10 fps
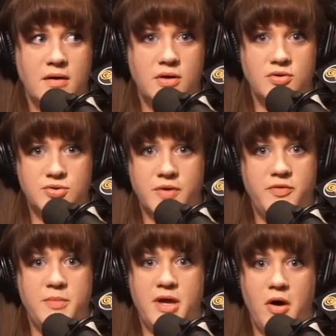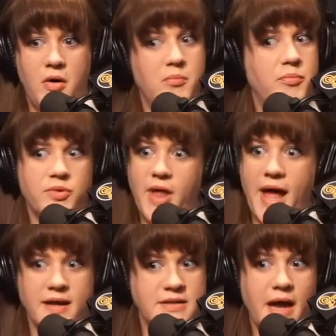driven me home
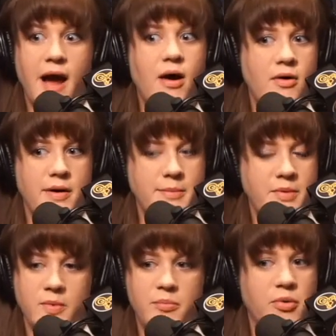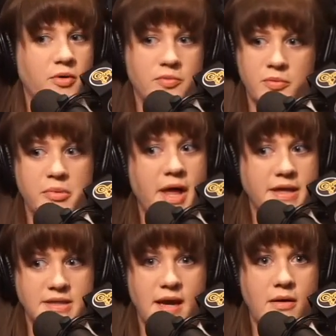blacked out. I mean, we both were
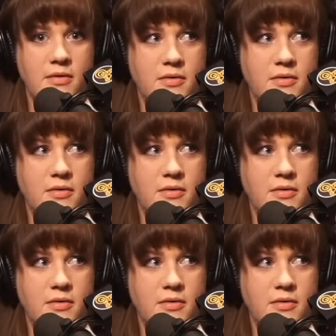blacked out.